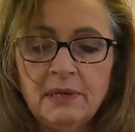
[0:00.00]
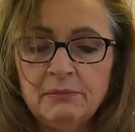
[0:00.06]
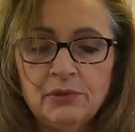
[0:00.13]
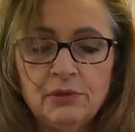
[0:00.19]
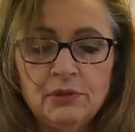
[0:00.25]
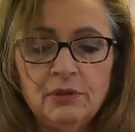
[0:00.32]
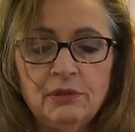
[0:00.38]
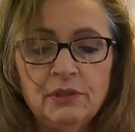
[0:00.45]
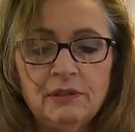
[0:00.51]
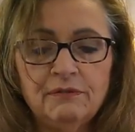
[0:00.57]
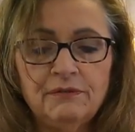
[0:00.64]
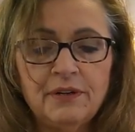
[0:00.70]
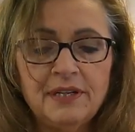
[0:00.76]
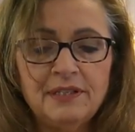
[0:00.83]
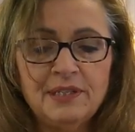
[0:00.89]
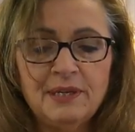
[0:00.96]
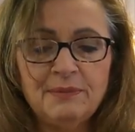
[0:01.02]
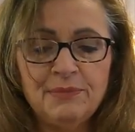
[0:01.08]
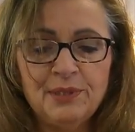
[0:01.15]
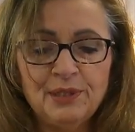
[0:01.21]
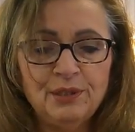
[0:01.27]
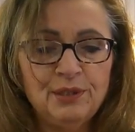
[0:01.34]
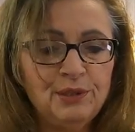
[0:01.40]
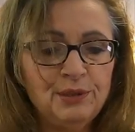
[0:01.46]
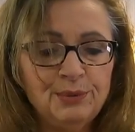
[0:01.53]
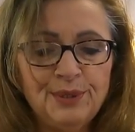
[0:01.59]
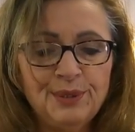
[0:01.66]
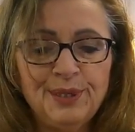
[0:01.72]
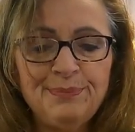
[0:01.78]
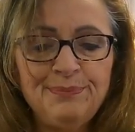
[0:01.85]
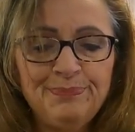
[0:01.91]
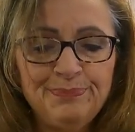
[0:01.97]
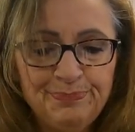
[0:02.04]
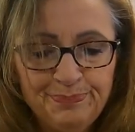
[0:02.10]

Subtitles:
I'm sure you can find something to do with them.